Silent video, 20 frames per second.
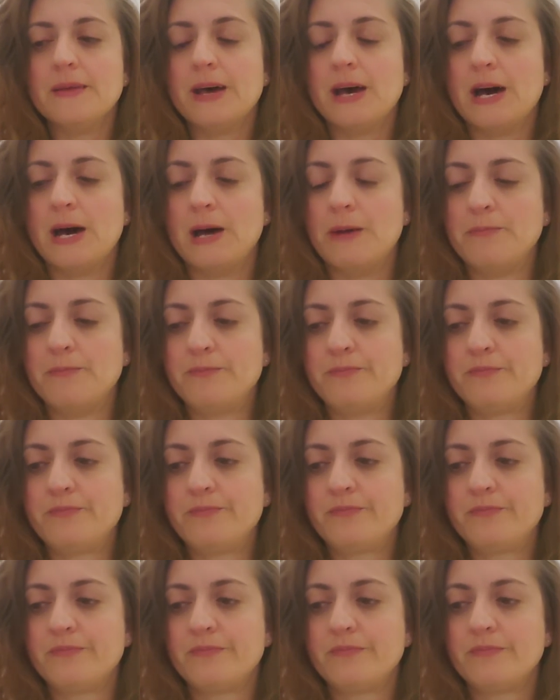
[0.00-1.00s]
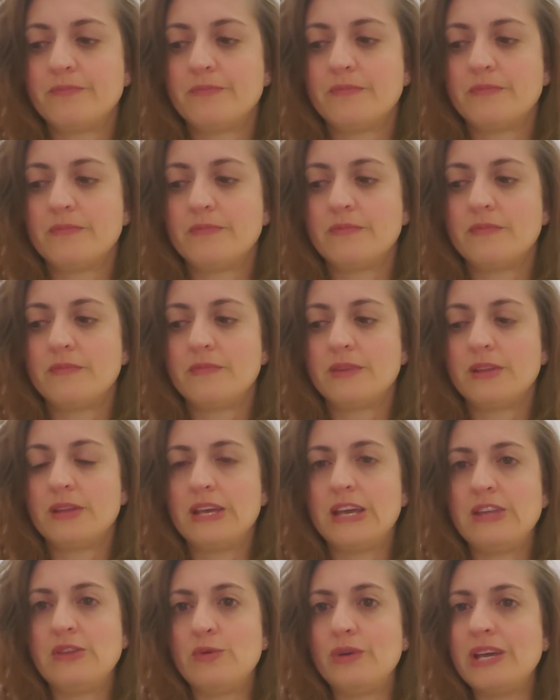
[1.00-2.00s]
Um,
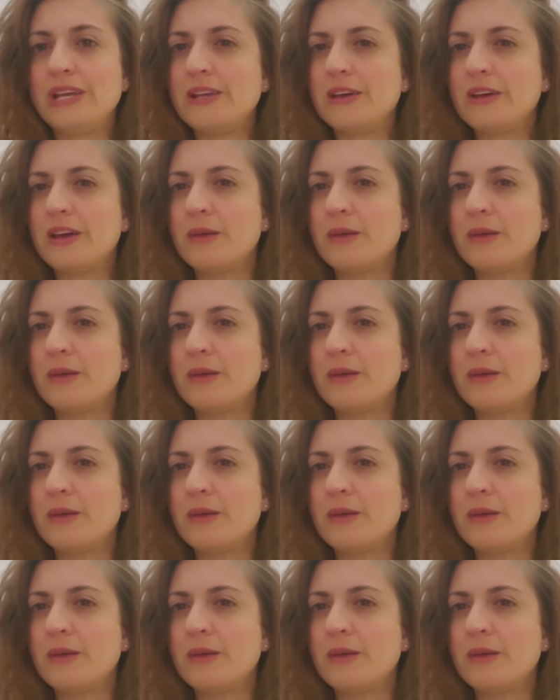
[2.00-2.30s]
either in a